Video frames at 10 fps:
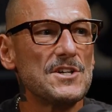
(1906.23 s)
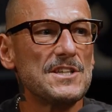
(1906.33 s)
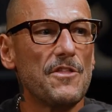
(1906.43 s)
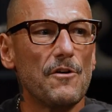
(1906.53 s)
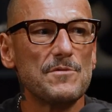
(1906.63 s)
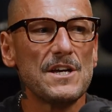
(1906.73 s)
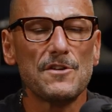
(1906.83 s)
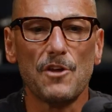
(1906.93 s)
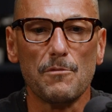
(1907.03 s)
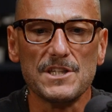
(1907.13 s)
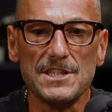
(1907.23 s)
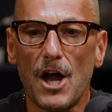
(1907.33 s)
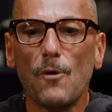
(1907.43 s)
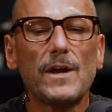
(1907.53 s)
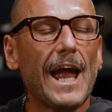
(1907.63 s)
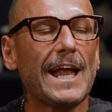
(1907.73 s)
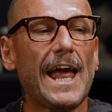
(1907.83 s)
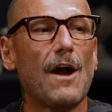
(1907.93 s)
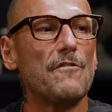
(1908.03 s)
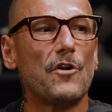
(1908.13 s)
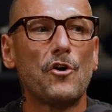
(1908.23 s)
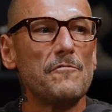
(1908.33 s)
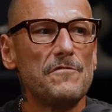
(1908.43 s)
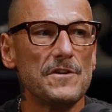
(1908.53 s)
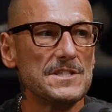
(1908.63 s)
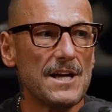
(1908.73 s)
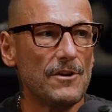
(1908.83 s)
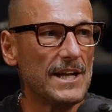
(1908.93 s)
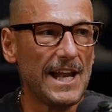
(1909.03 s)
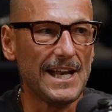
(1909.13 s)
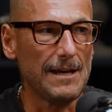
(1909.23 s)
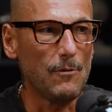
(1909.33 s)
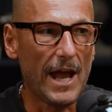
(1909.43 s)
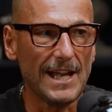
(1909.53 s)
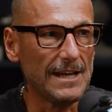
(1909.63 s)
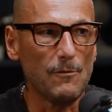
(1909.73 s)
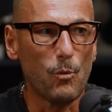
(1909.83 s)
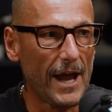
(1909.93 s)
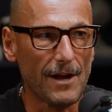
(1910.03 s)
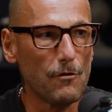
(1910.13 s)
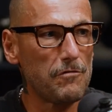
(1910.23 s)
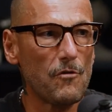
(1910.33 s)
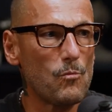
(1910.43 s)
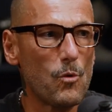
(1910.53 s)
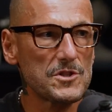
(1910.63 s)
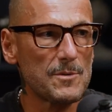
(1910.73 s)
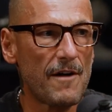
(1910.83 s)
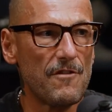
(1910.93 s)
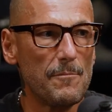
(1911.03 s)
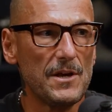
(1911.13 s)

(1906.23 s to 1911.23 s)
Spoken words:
So there is no getting out of a comfort zone in any way or form whatsoever,